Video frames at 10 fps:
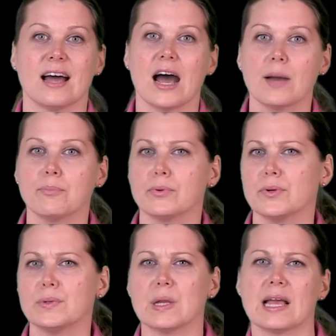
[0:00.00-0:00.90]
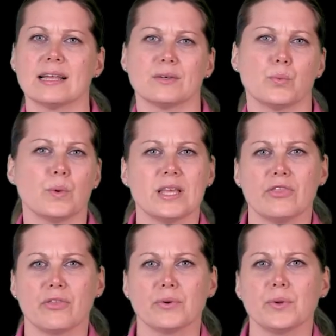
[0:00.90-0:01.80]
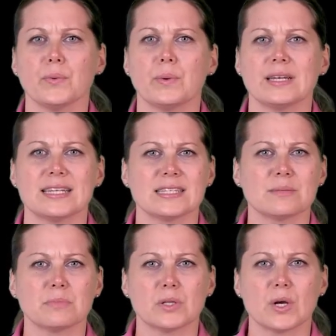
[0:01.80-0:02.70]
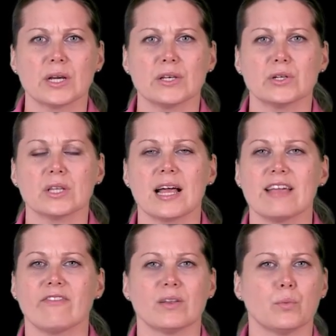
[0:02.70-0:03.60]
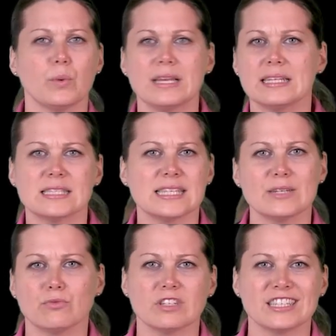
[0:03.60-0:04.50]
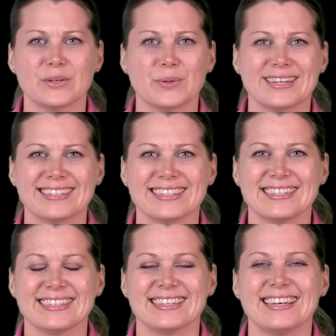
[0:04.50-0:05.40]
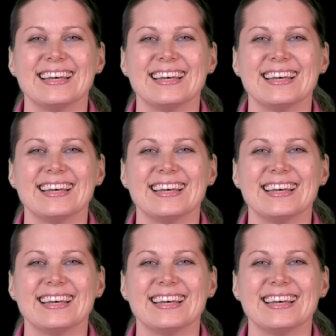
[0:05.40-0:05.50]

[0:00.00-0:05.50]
uproot and weed through what doesn't belong in your life and weed and seed really quickly,